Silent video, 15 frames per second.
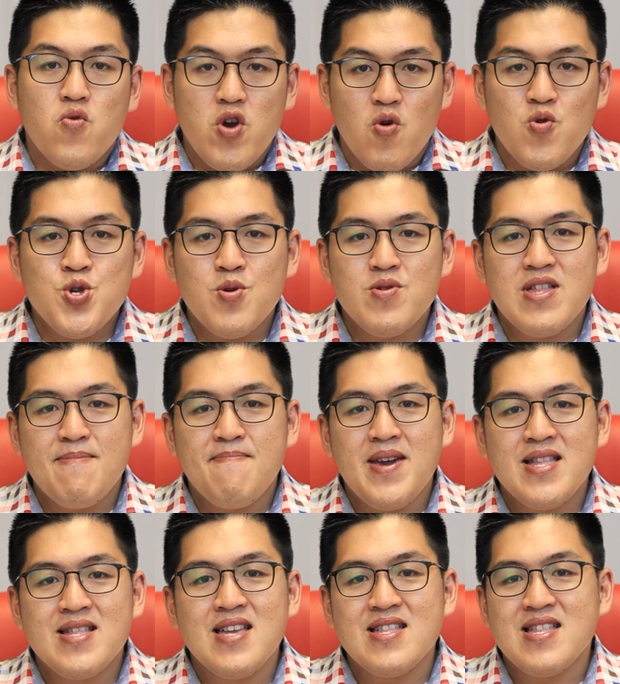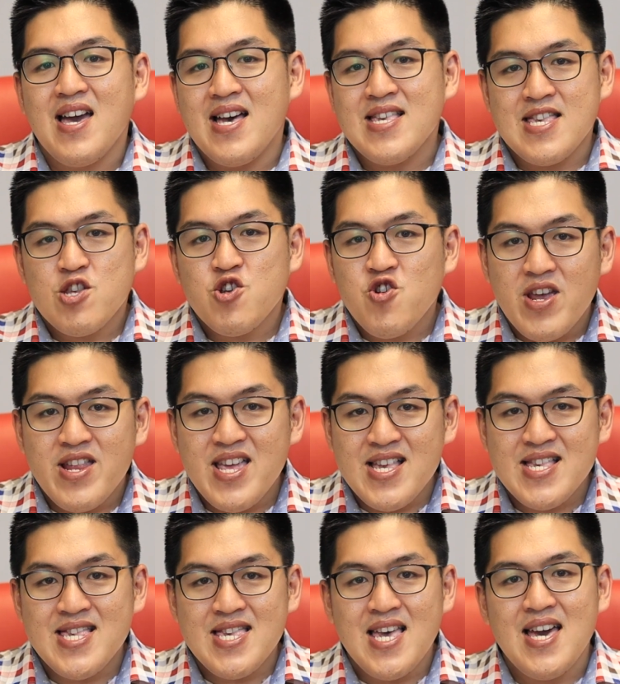We also debated that as a
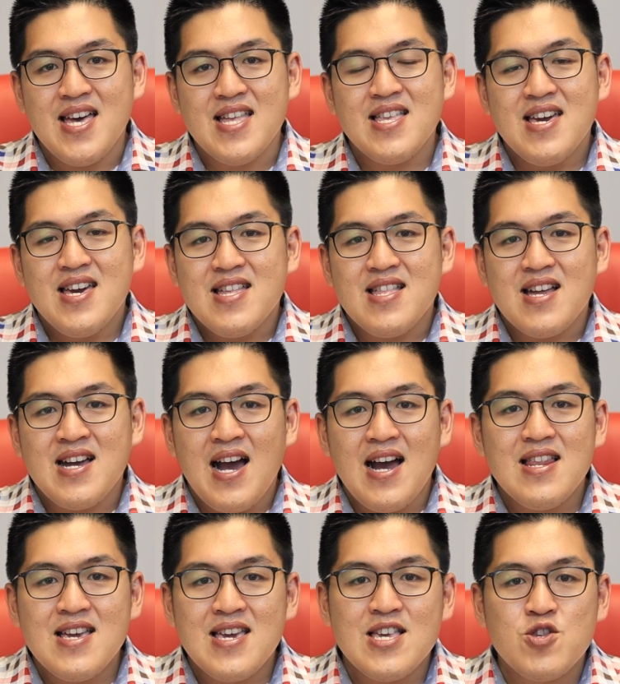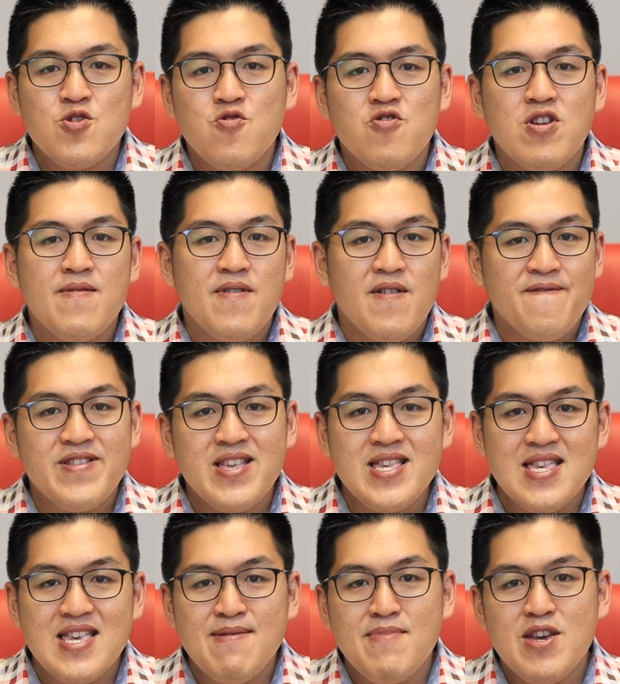training set, the color histogram of
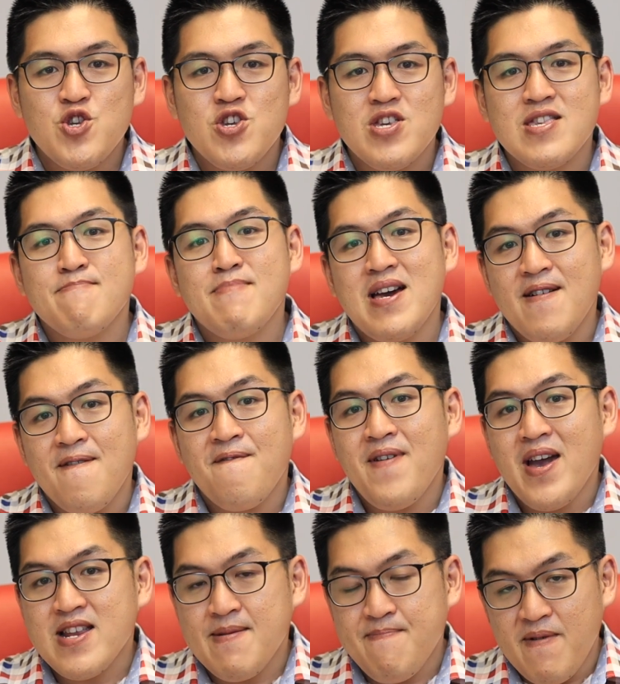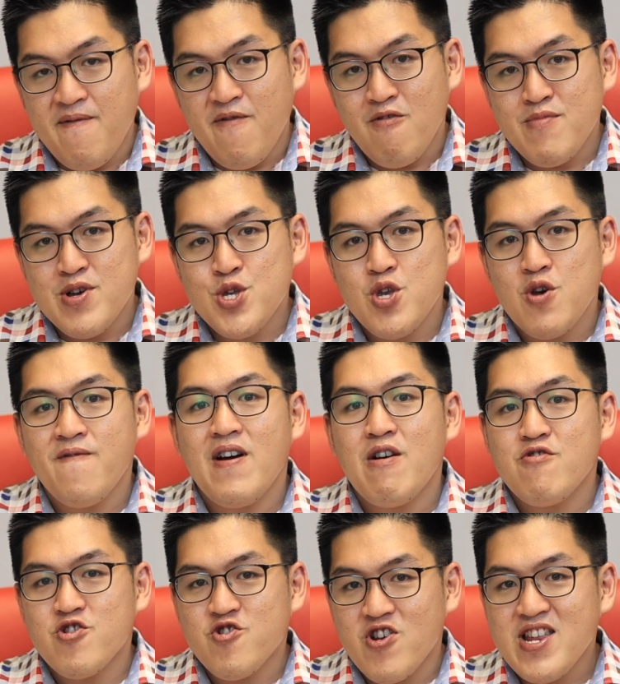these images might affect the performance of
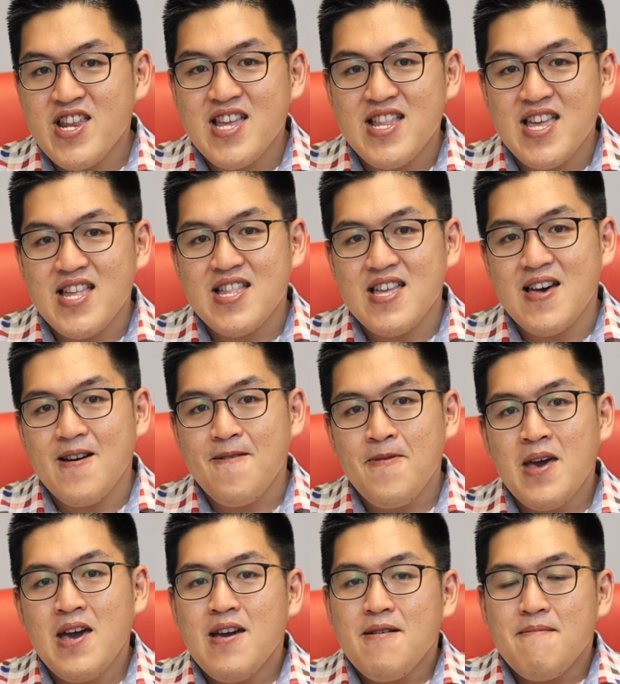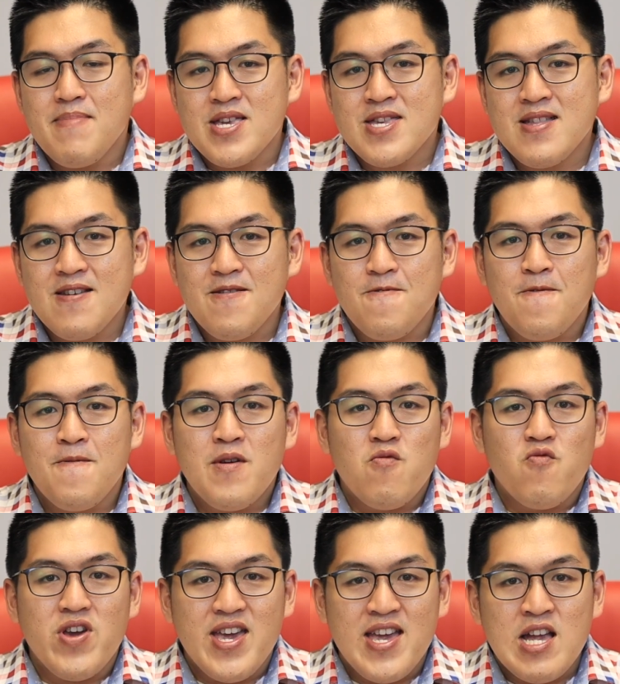our training data. But still,
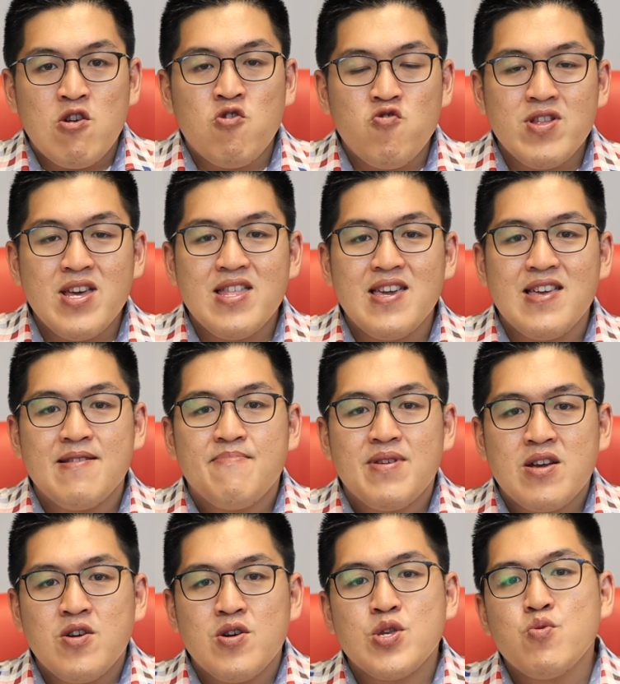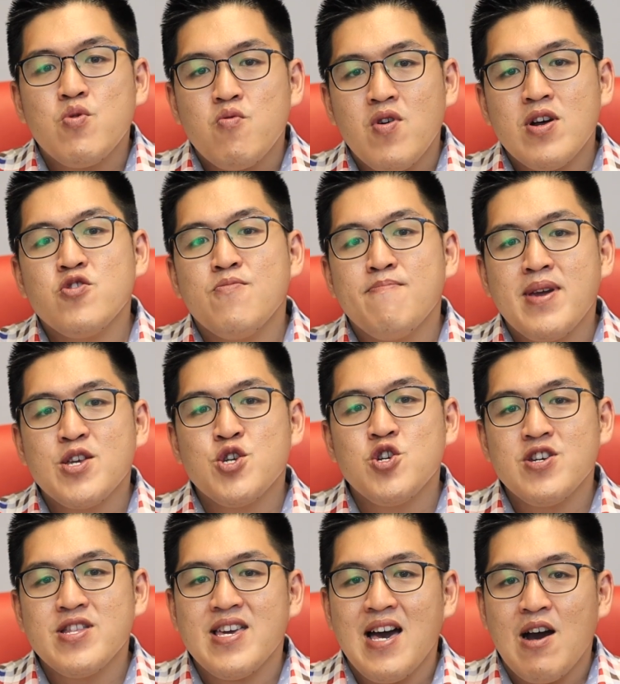we included it because we want to make
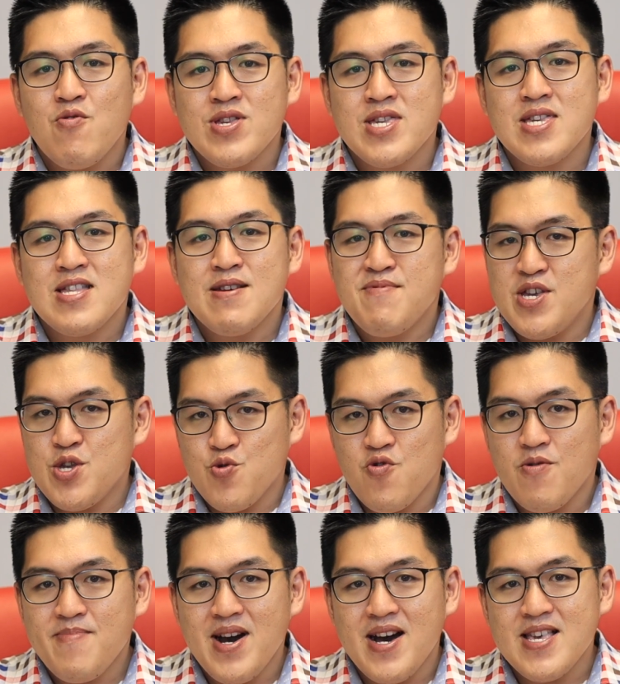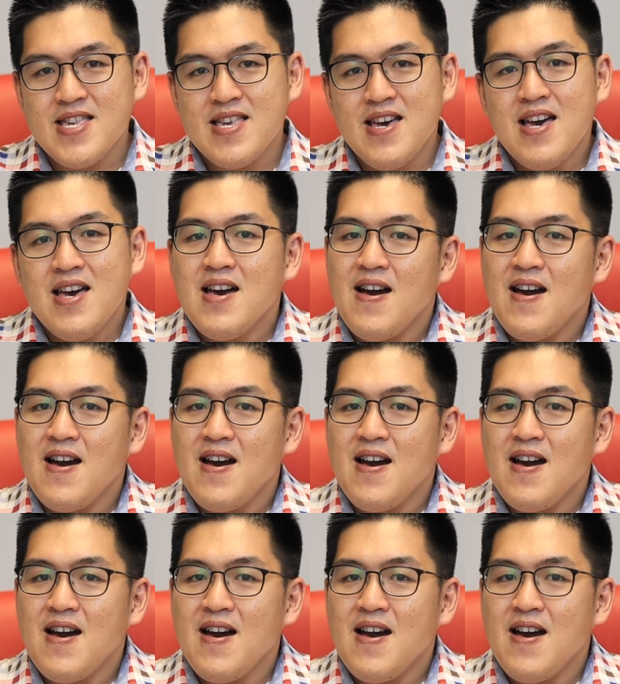sure that our system is robust.